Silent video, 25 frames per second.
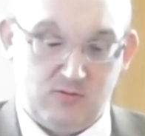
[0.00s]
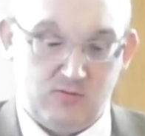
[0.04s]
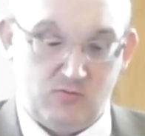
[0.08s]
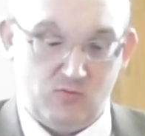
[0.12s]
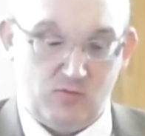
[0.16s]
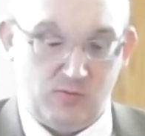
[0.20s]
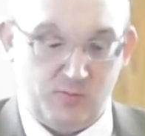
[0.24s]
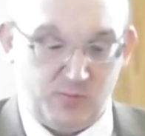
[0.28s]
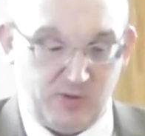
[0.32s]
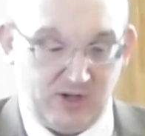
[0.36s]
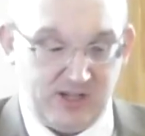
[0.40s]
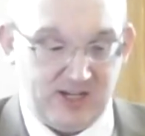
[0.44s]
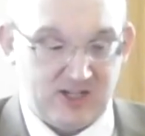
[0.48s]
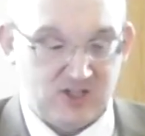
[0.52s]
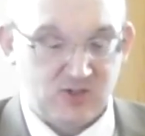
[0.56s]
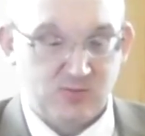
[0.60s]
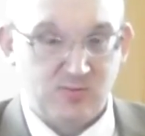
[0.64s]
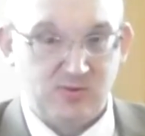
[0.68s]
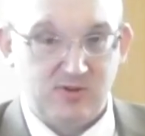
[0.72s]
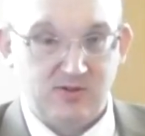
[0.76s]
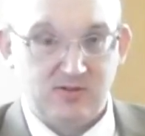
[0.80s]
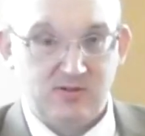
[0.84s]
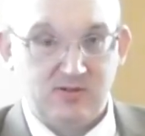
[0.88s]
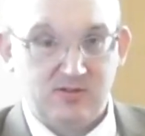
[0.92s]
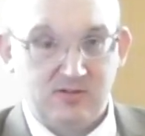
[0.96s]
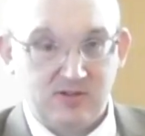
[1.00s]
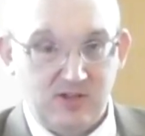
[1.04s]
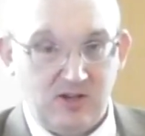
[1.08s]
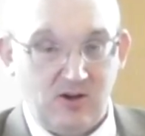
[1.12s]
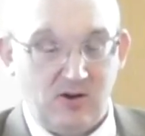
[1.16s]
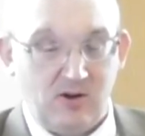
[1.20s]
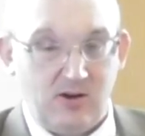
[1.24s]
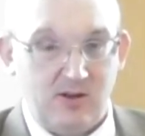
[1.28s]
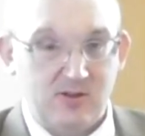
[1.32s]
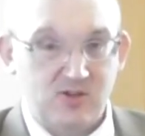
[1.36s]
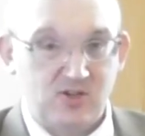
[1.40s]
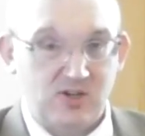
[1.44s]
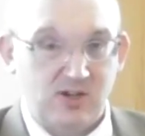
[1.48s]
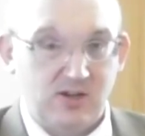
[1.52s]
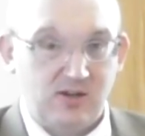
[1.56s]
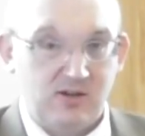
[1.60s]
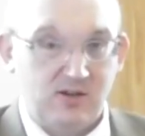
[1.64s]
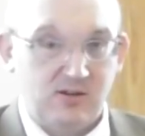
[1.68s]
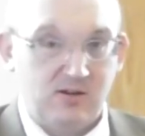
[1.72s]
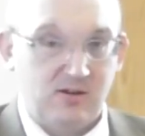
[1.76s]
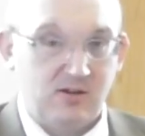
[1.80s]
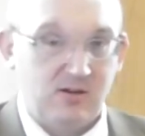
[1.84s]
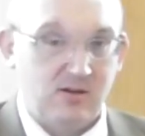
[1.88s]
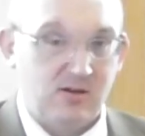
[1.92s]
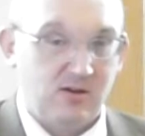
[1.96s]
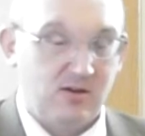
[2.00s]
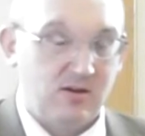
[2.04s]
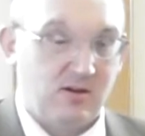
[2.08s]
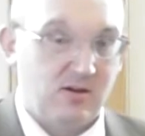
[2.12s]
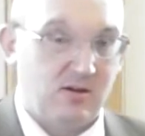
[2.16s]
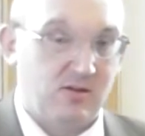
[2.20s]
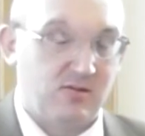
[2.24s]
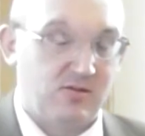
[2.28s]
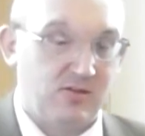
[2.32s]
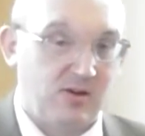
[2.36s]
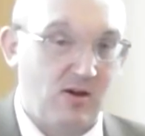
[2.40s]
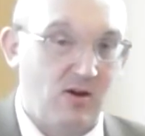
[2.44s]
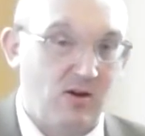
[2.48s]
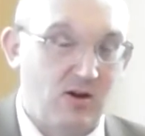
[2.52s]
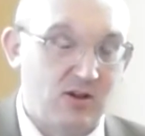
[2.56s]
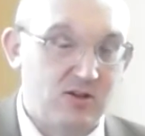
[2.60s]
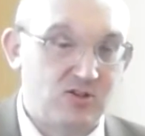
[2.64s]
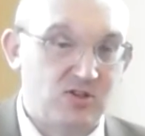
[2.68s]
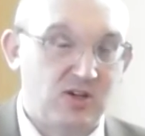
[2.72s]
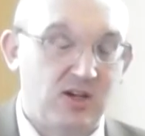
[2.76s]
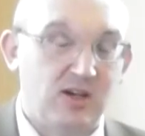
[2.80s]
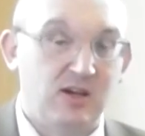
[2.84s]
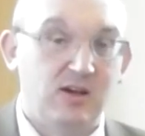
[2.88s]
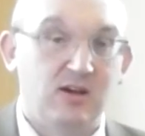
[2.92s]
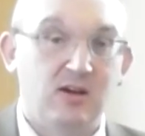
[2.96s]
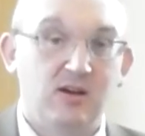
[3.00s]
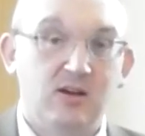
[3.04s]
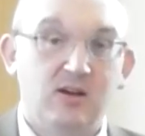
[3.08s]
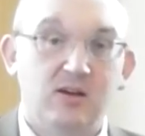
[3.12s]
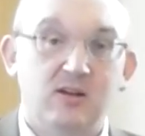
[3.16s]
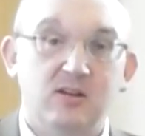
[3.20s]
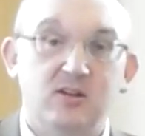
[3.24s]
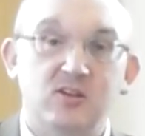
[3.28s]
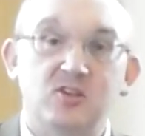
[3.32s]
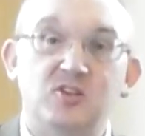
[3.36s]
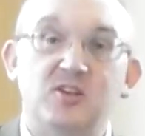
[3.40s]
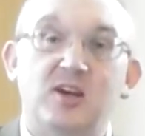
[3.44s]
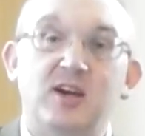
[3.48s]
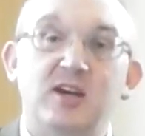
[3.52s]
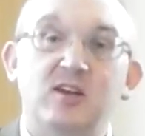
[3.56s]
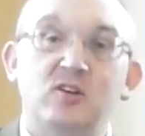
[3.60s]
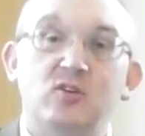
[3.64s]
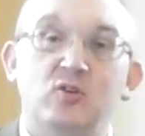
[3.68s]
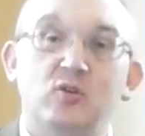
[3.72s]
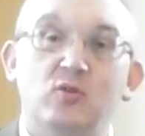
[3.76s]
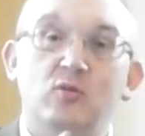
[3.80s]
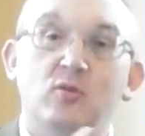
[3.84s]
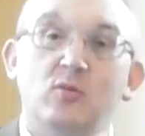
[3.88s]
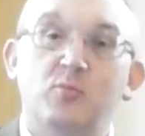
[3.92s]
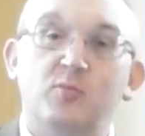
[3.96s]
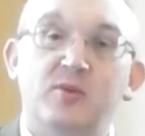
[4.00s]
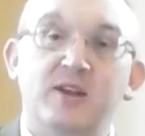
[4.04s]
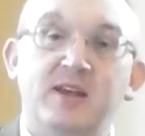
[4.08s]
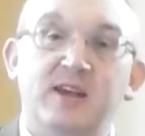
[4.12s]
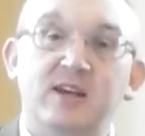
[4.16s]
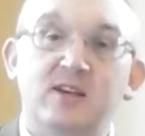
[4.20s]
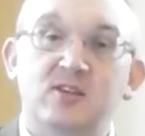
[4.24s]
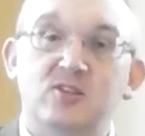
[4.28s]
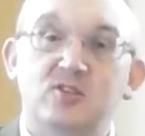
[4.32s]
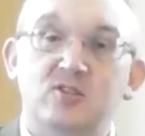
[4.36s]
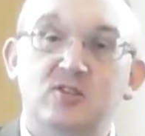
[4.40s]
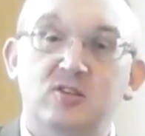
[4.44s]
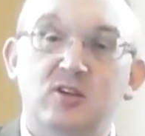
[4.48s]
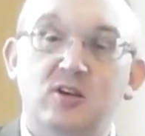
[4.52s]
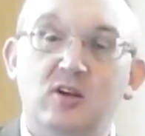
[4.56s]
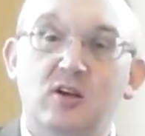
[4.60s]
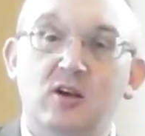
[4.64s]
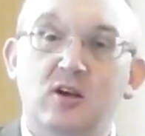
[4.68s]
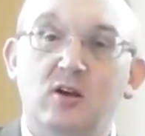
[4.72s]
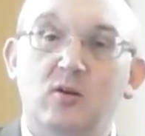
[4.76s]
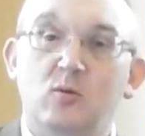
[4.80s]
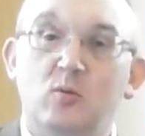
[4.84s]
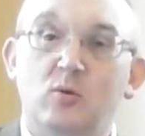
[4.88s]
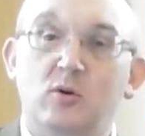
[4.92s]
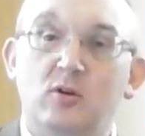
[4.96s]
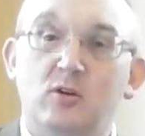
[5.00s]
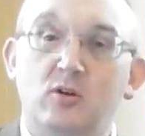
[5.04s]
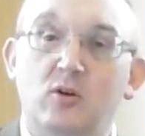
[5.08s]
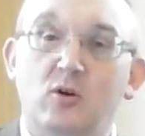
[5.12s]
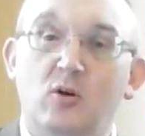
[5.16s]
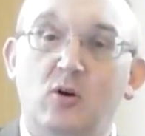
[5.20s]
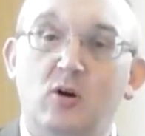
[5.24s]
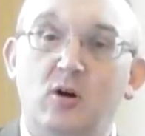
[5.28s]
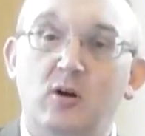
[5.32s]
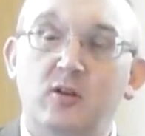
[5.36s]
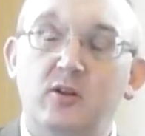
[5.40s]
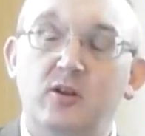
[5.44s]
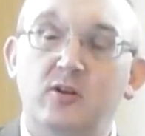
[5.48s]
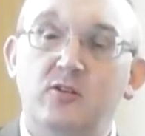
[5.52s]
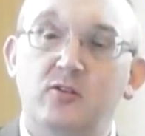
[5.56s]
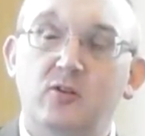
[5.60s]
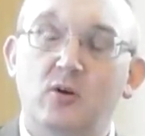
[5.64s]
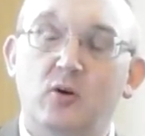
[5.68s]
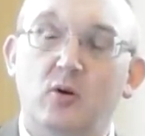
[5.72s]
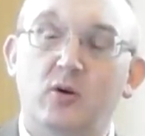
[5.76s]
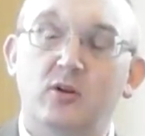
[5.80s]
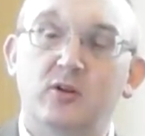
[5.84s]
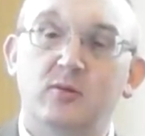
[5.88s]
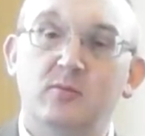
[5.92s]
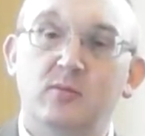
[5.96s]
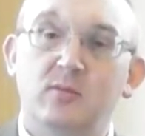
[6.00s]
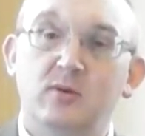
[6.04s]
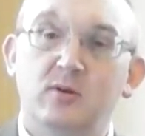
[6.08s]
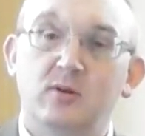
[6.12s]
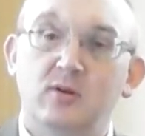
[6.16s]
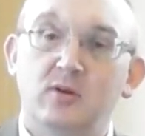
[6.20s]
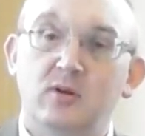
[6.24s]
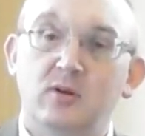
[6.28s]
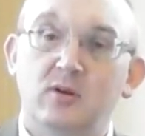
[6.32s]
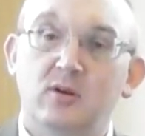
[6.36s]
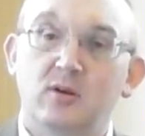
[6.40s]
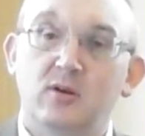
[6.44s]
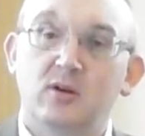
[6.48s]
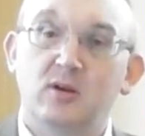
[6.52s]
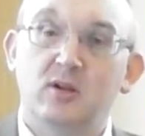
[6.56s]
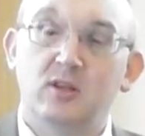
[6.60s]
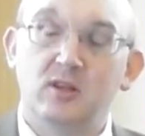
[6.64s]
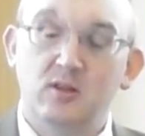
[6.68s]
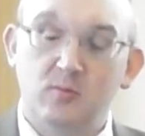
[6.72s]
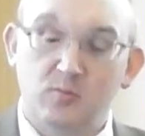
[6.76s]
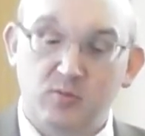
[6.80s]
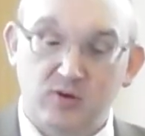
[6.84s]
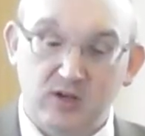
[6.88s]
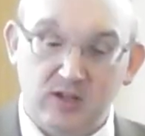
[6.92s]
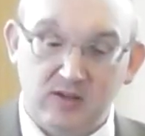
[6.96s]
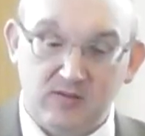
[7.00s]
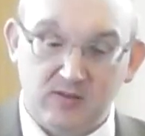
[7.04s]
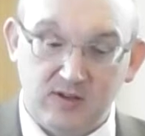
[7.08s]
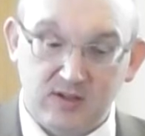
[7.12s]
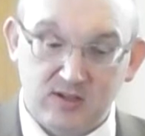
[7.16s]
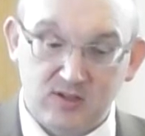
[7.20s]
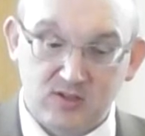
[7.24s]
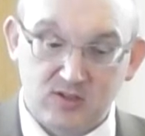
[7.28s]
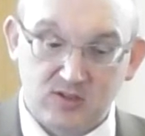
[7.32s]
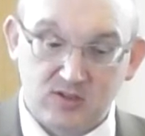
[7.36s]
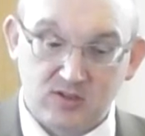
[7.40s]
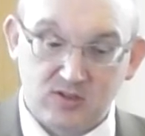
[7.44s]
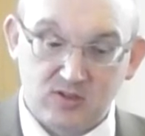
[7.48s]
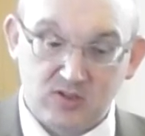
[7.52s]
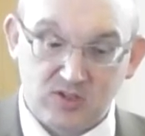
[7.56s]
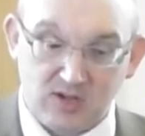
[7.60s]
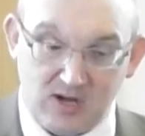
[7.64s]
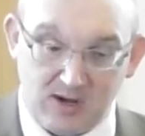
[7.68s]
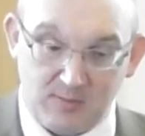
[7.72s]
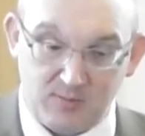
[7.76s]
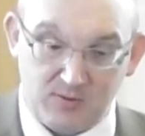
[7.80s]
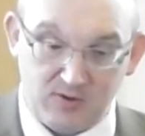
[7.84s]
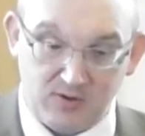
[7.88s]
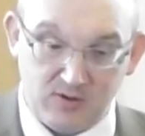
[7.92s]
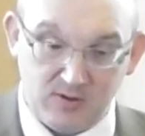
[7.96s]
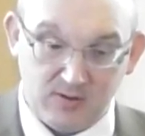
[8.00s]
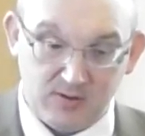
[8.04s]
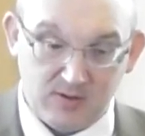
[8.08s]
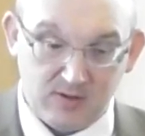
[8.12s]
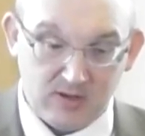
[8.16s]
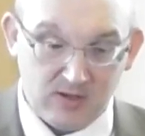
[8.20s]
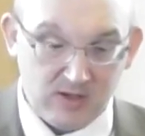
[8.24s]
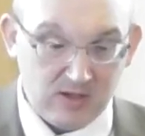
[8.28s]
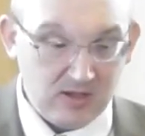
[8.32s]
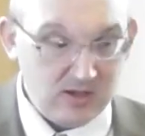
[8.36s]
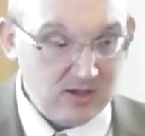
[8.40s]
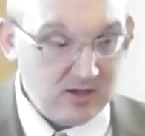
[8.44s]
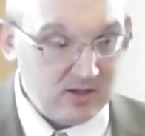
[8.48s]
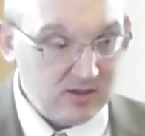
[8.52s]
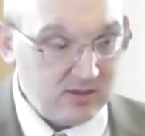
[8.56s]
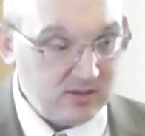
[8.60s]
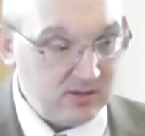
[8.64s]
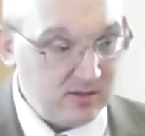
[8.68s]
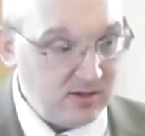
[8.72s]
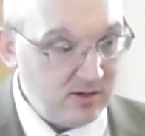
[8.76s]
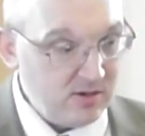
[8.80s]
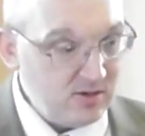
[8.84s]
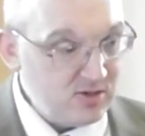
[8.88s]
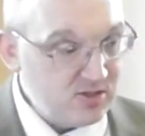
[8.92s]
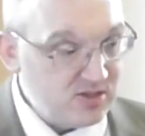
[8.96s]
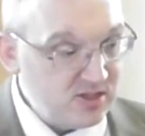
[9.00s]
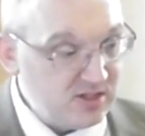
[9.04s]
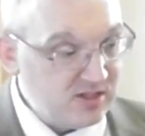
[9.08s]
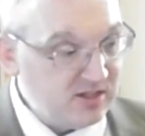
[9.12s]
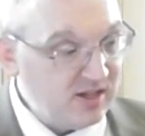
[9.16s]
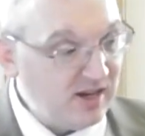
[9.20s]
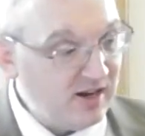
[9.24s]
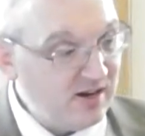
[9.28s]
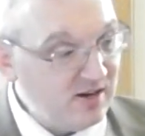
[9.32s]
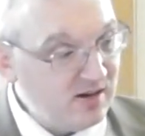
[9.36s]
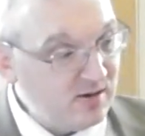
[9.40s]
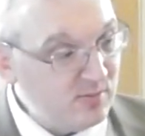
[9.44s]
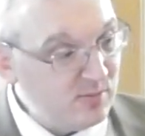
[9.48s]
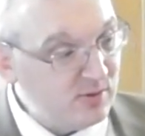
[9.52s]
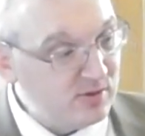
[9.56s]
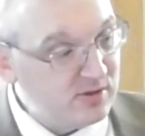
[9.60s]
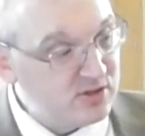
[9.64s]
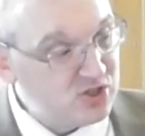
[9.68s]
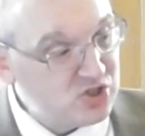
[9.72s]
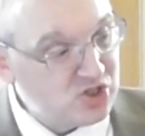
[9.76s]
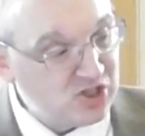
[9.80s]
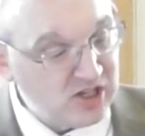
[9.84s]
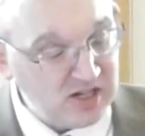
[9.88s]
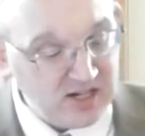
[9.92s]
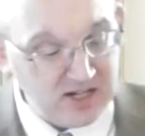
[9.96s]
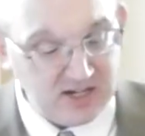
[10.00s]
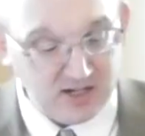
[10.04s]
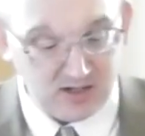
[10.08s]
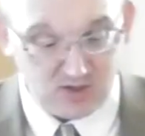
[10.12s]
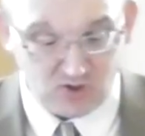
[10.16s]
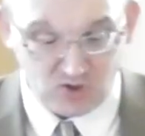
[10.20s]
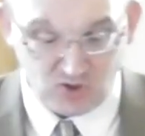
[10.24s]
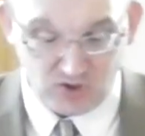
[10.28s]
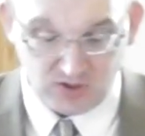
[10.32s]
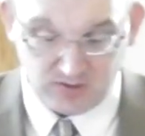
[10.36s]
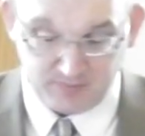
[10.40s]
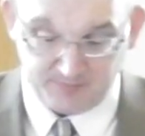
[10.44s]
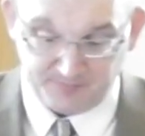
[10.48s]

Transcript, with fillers: Replacement theology, a theology designed to replace what God had taught him in the previous chapter. There's the terrible change.